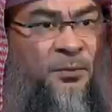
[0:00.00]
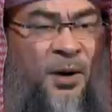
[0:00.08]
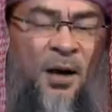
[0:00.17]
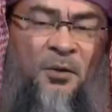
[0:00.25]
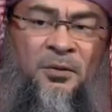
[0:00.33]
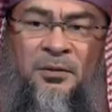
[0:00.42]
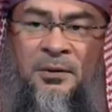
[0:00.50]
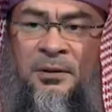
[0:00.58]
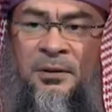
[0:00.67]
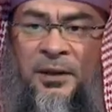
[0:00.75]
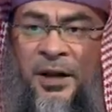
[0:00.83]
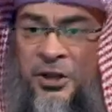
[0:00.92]
Wow.
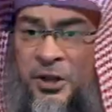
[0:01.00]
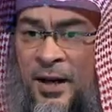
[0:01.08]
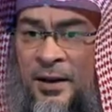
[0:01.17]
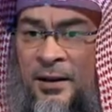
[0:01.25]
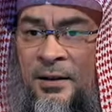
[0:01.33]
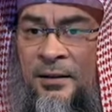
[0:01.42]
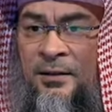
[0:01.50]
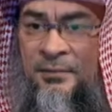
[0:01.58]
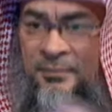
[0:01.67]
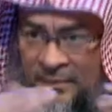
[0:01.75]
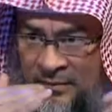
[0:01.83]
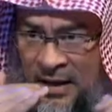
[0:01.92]
Aisha,
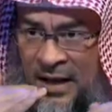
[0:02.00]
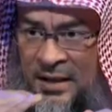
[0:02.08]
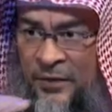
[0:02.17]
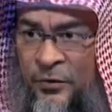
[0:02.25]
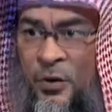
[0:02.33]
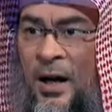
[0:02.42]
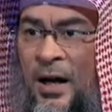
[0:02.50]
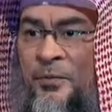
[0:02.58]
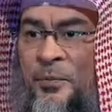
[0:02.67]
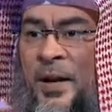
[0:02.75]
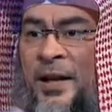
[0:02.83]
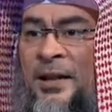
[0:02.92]
as if you
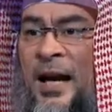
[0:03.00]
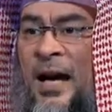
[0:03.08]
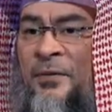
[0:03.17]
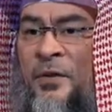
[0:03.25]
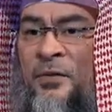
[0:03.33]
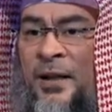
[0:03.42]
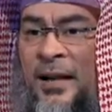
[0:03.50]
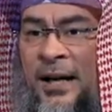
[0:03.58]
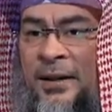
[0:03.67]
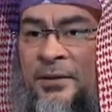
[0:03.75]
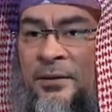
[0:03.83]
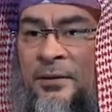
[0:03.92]
have prayed half of the
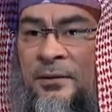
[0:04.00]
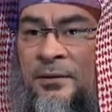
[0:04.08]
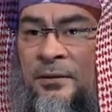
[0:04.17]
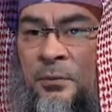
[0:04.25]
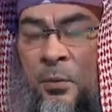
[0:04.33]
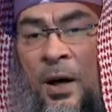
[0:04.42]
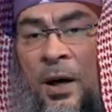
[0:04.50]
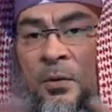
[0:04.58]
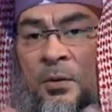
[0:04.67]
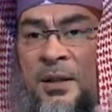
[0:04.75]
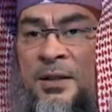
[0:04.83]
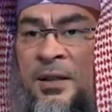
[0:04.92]
night.
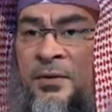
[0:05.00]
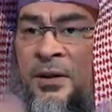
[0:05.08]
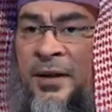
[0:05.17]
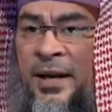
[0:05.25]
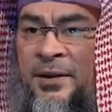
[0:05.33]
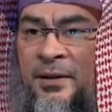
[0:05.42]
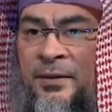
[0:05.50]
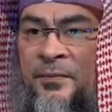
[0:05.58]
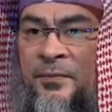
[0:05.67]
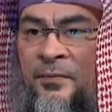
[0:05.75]
Wow, that's even greater.